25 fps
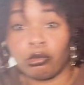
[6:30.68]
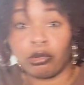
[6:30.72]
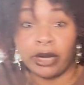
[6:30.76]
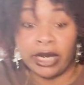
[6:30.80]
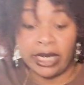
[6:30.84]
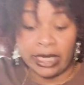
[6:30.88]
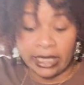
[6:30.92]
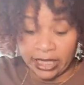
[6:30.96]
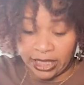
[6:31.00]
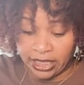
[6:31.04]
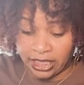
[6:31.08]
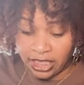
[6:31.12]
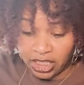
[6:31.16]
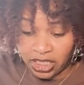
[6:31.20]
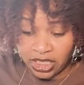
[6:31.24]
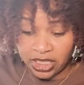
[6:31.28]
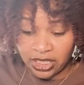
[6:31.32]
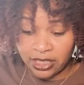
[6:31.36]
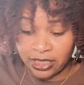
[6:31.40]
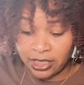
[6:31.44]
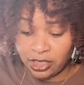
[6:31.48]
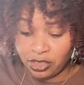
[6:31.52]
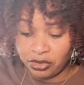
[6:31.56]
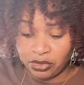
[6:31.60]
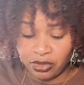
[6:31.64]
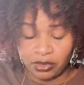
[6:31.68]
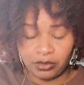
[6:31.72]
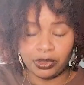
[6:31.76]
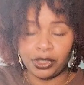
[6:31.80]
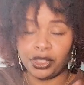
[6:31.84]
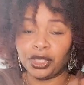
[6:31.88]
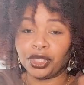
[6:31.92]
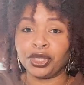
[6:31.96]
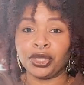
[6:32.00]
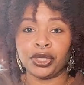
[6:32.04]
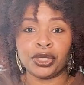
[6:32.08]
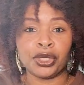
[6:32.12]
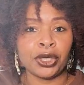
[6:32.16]
nothing because, you know, your
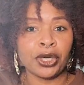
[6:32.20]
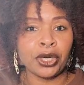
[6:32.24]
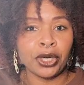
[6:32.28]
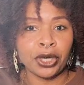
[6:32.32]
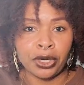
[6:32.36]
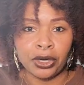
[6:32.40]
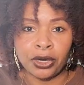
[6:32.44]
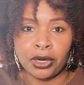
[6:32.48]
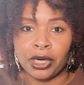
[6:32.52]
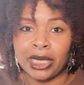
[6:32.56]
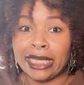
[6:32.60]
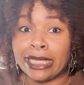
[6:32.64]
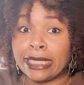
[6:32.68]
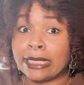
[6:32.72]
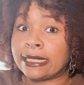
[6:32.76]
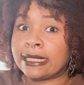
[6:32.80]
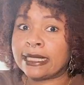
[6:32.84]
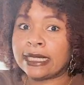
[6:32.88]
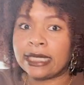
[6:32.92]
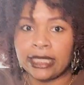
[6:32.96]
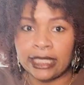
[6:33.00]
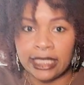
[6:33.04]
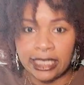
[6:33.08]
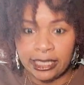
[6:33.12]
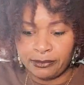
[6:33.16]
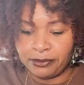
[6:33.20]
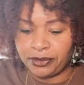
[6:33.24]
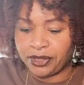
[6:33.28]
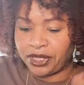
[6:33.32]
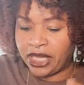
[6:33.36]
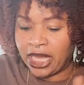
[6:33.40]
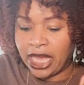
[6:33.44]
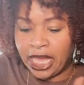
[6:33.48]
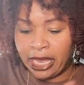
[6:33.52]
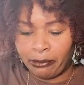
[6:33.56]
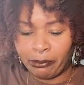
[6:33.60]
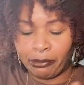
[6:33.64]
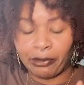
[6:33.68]
girl is clumsy. I
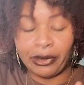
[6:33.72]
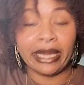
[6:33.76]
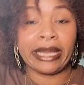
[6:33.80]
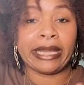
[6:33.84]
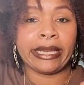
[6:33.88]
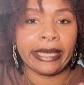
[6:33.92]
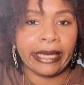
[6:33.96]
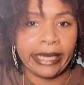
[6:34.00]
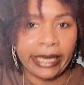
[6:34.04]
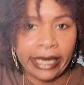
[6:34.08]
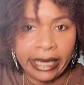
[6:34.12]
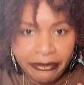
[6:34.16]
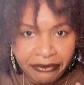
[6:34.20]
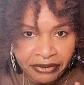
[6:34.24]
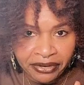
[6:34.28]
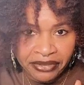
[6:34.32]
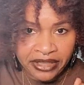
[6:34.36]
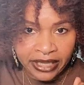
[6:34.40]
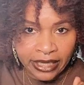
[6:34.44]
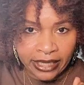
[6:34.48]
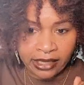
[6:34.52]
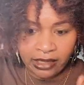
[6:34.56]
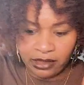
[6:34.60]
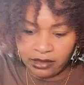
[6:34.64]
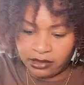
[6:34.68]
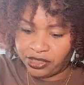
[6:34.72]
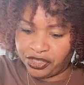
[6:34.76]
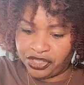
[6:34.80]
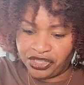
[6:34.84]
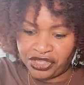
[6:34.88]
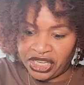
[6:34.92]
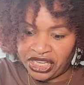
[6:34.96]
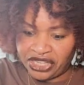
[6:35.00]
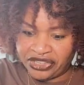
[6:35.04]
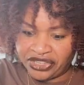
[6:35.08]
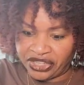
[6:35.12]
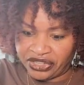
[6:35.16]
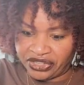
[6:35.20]
break everything.
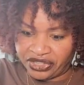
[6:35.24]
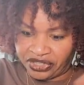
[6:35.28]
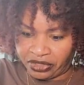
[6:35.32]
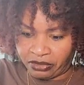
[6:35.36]
Jesus.